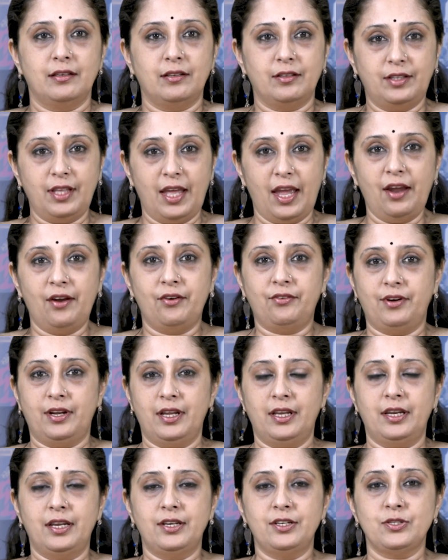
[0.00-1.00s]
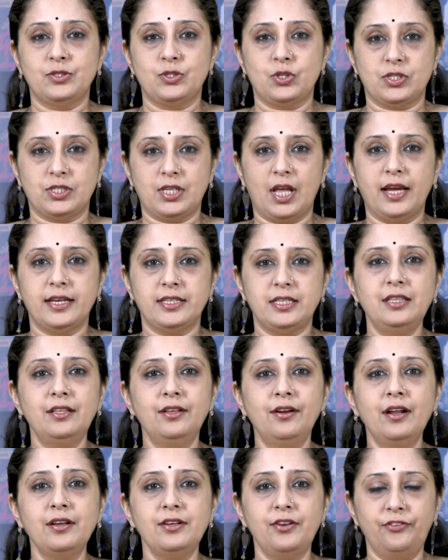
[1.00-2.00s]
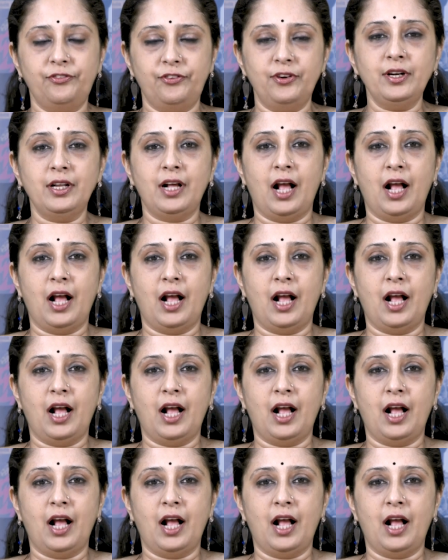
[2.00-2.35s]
there in Indian society, there are different